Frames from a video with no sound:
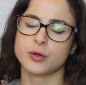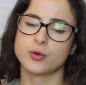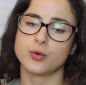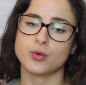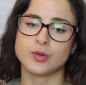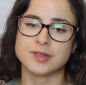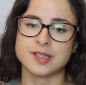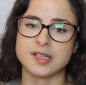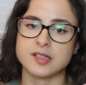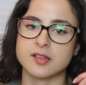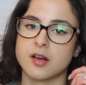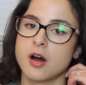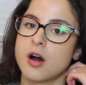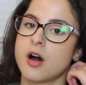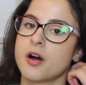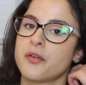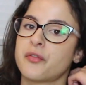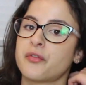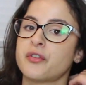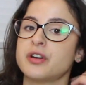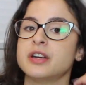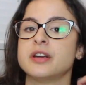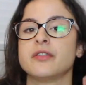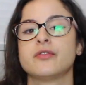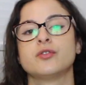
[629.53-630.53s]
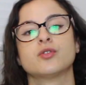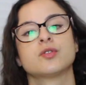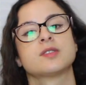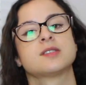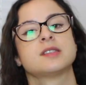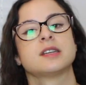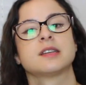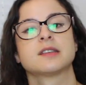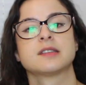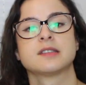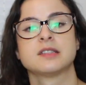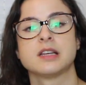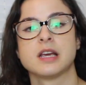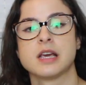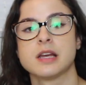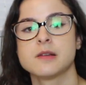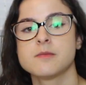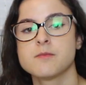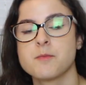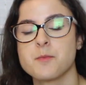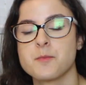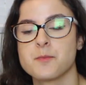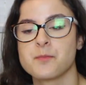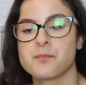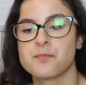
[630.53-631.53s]
courses are free if you're
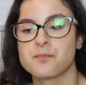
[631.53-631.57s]
16,